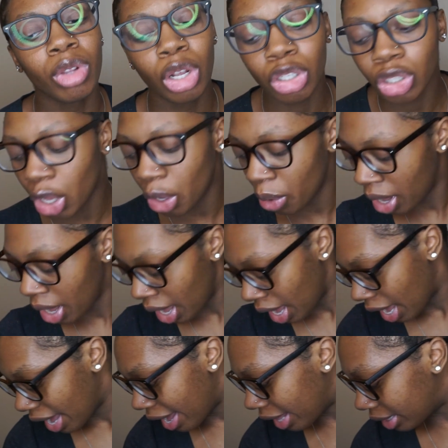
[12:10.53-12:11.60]
so
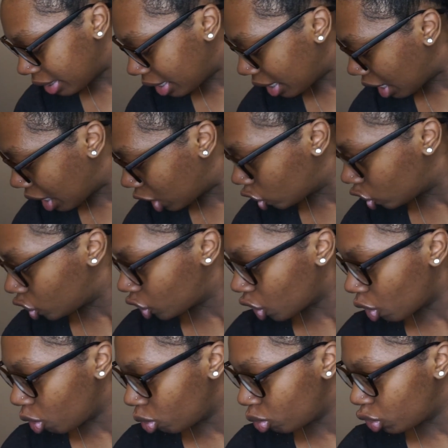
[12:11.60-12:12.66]
I think I
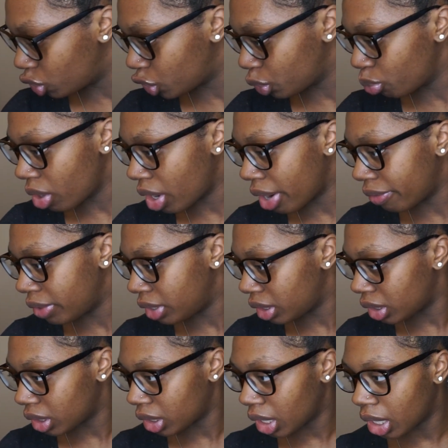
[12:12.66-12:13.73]
showed you
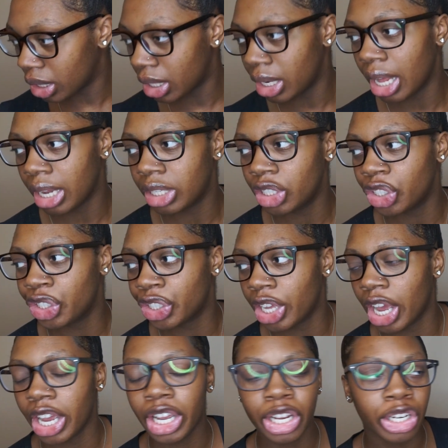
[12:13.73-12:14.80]
everything that I just
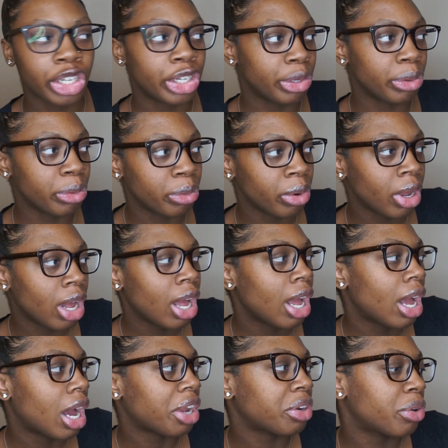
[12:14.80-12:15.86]
got in new.
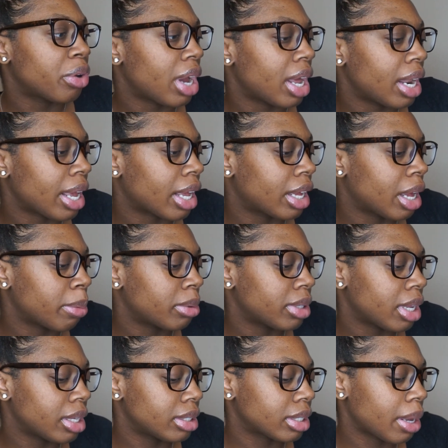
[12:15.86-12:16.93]
I know I got like a couple
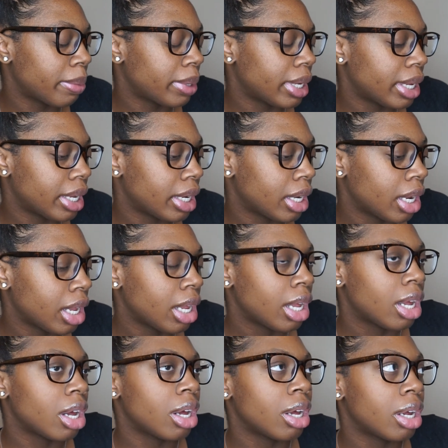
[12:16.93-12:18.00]
things coming in
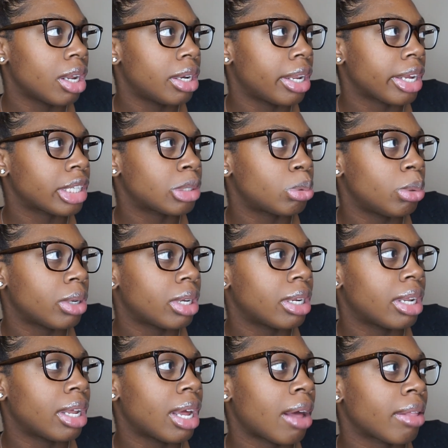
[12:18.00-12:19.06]
uh, next week and
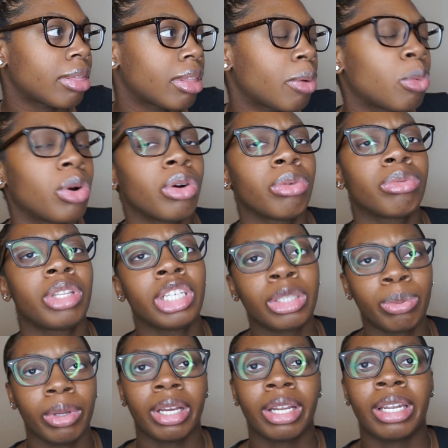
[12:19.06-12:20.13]
then, well, this
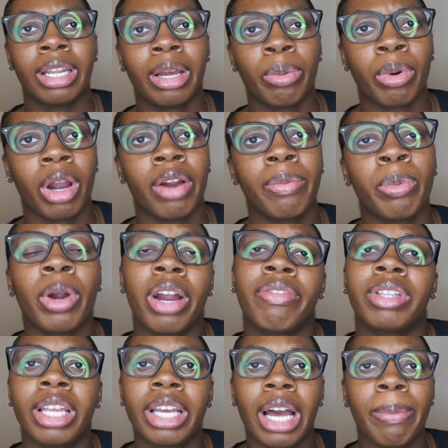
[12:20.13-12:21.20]
week. And then where, where
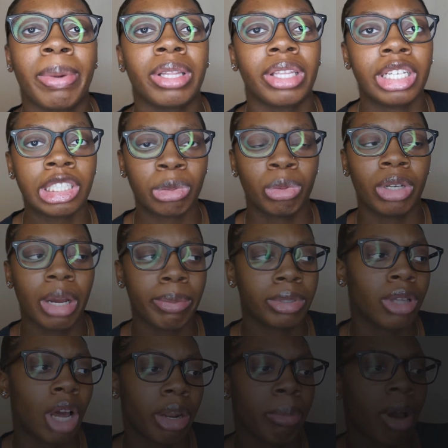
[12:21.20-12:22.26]
everything coming this week, I will
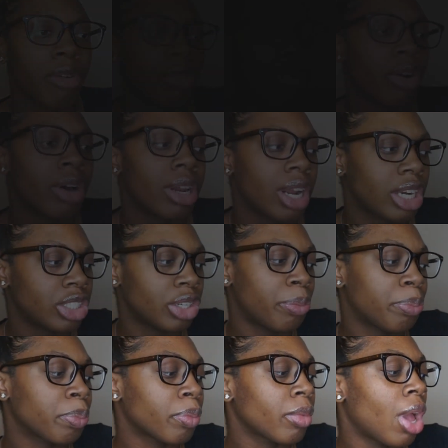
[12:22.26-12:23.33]
start my fall collection